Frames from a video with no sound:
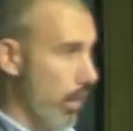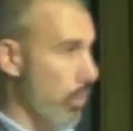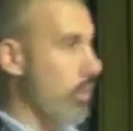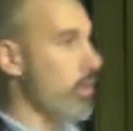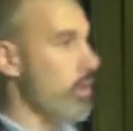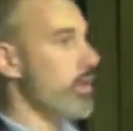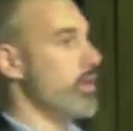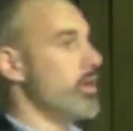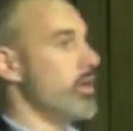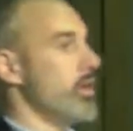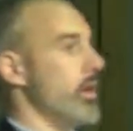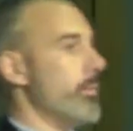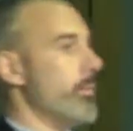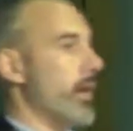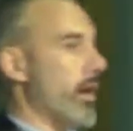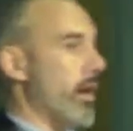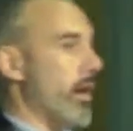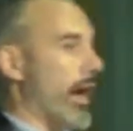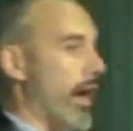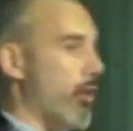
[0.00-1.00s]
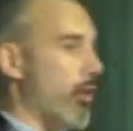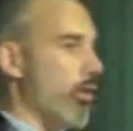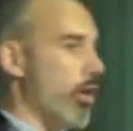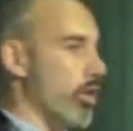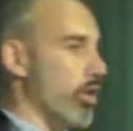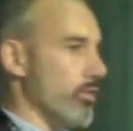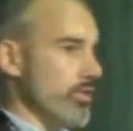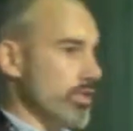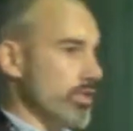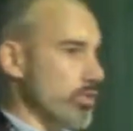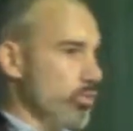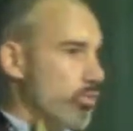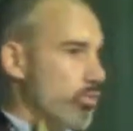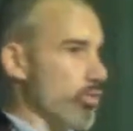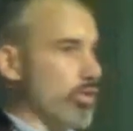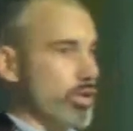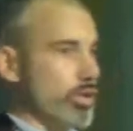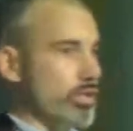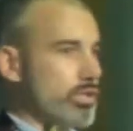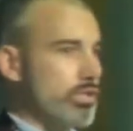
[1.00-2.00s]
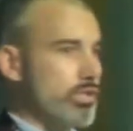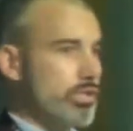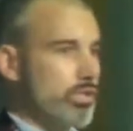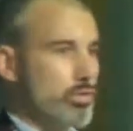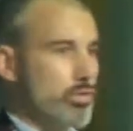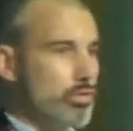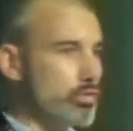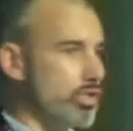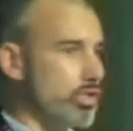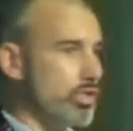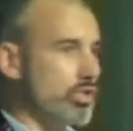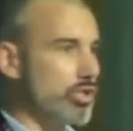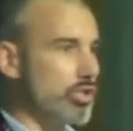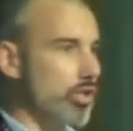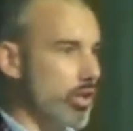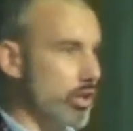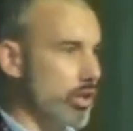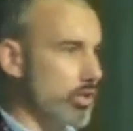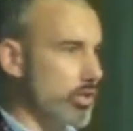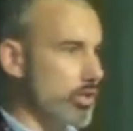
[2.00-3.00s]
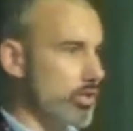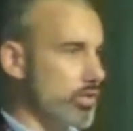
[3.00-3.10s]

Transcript: certainty now about how all of this works,